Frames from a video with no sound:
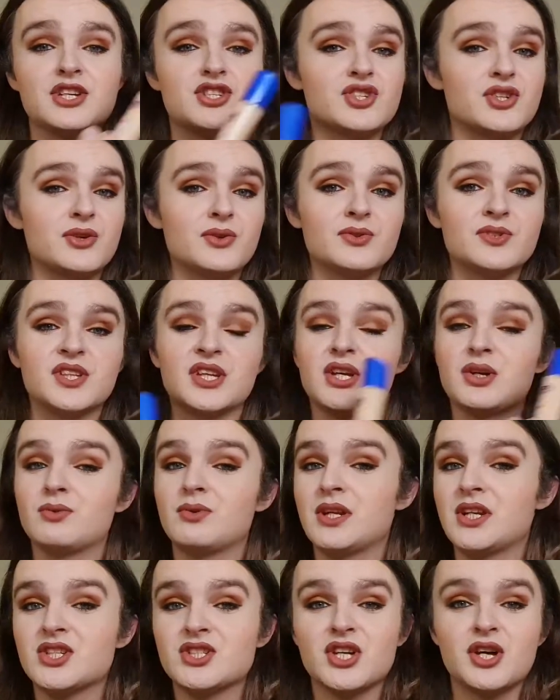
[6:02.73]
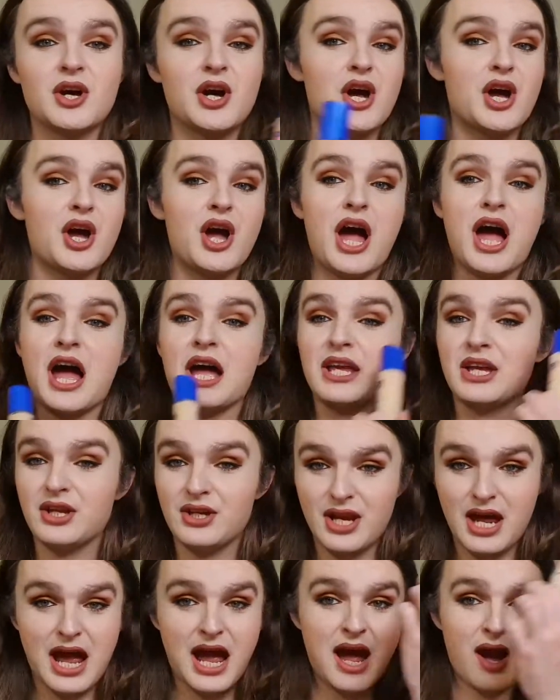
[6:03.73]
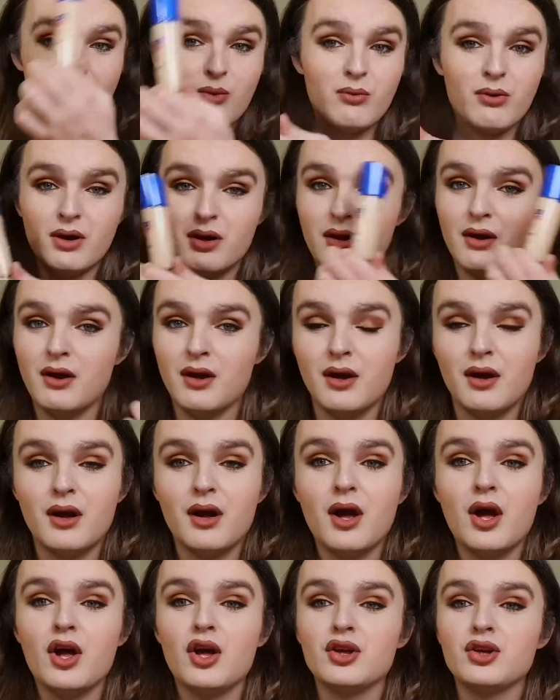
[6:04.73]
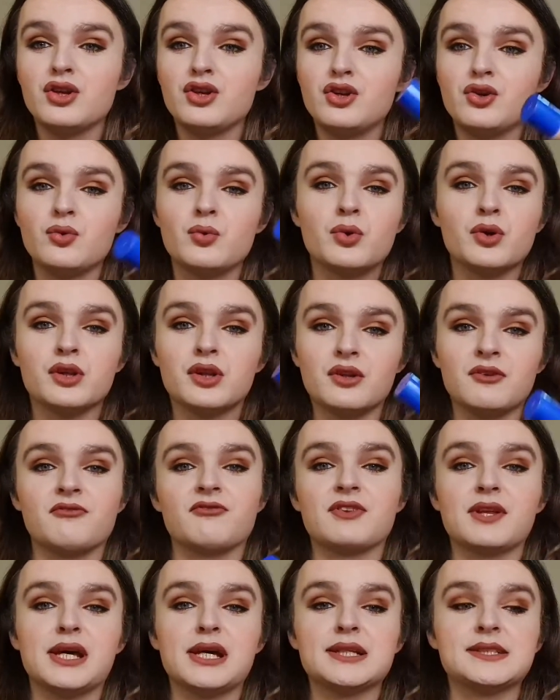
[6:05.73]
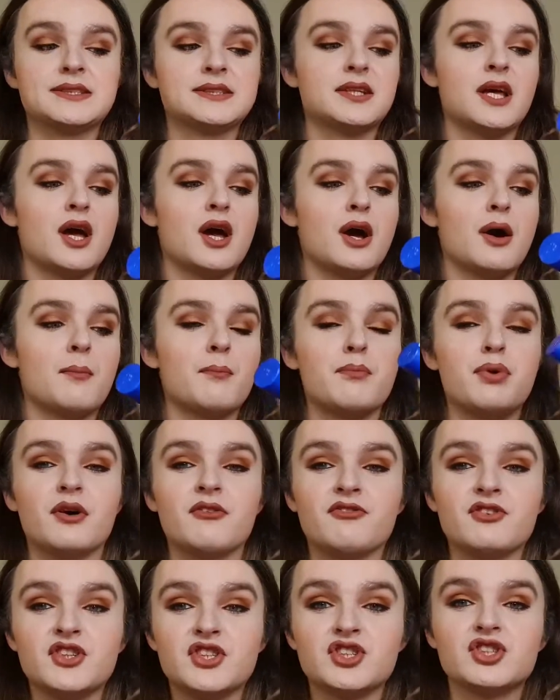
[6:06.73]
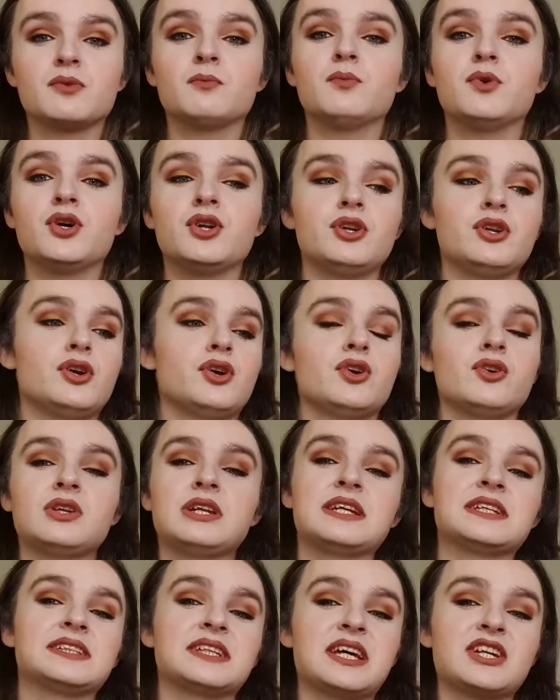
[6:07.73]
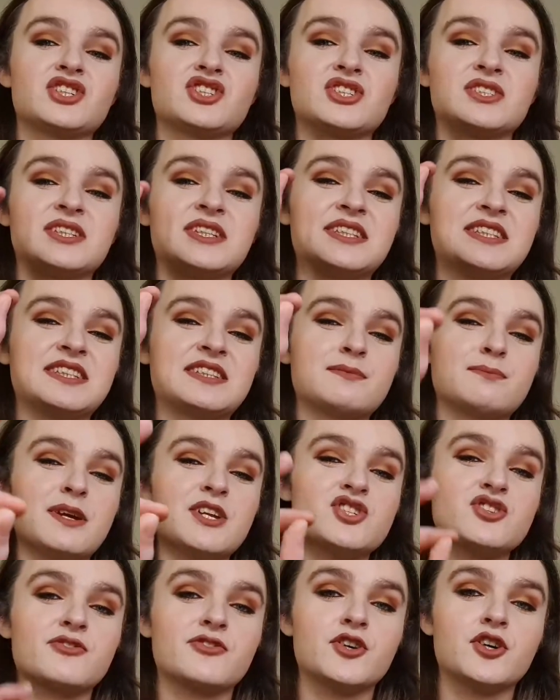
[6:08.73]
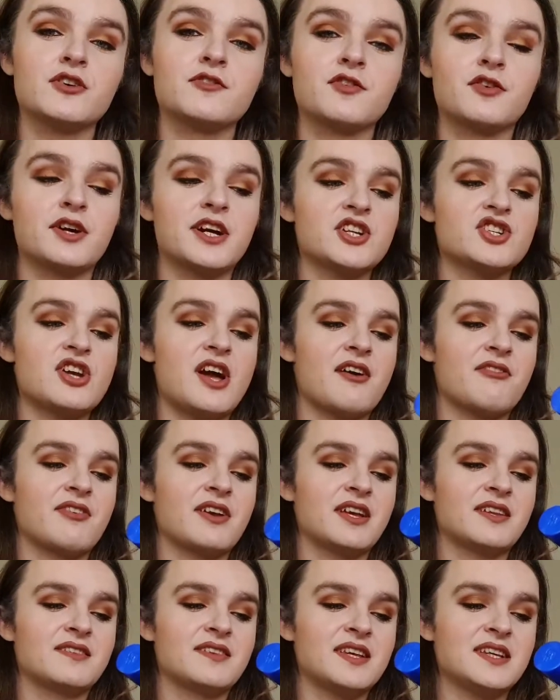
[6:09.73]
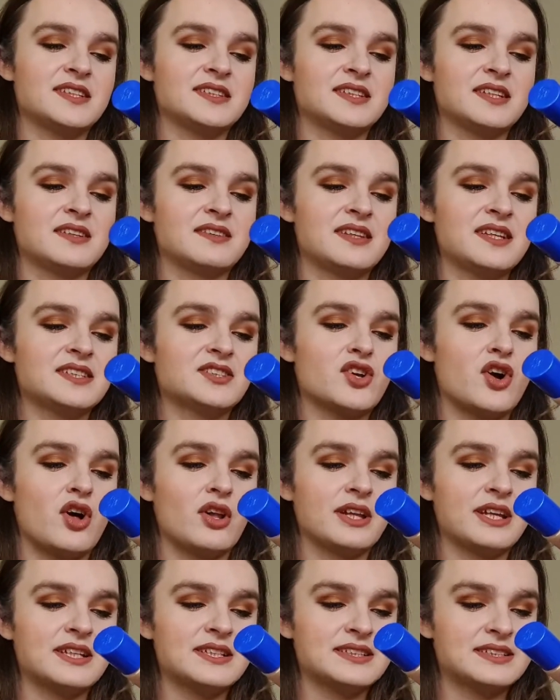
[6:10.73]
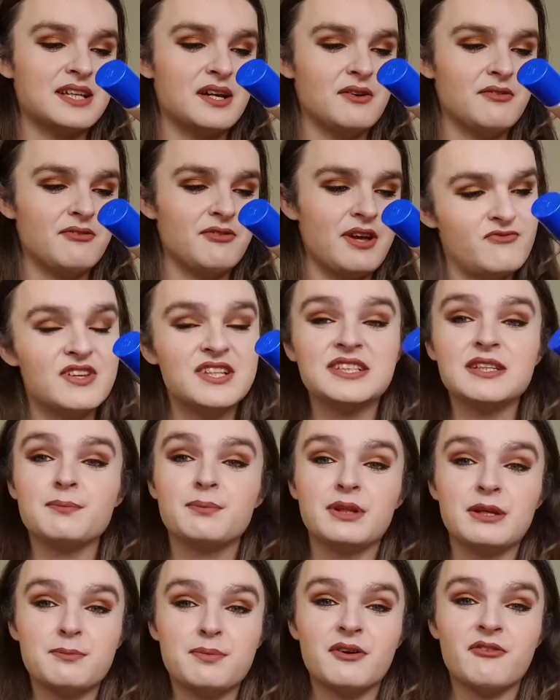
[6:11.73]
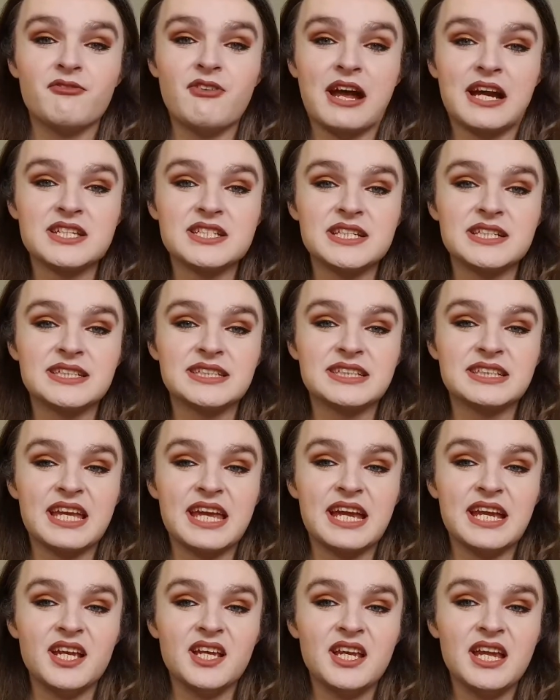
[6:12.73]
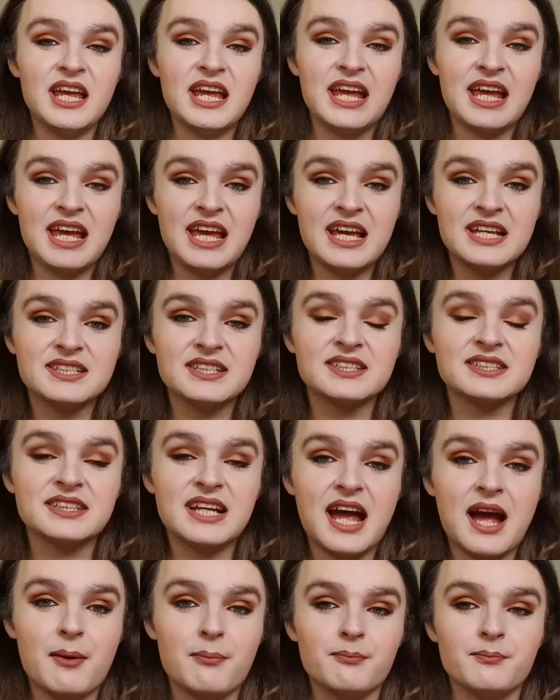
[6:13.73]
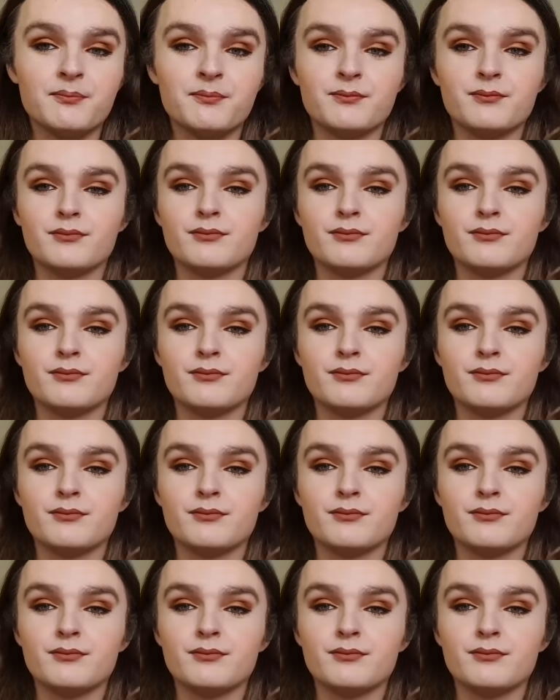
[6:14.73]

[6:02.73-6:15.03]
issues that you need to iron out, you would love this. But for someone who needs just a smidge of coverage, I think this calling itself visibly perfected skin is a scam.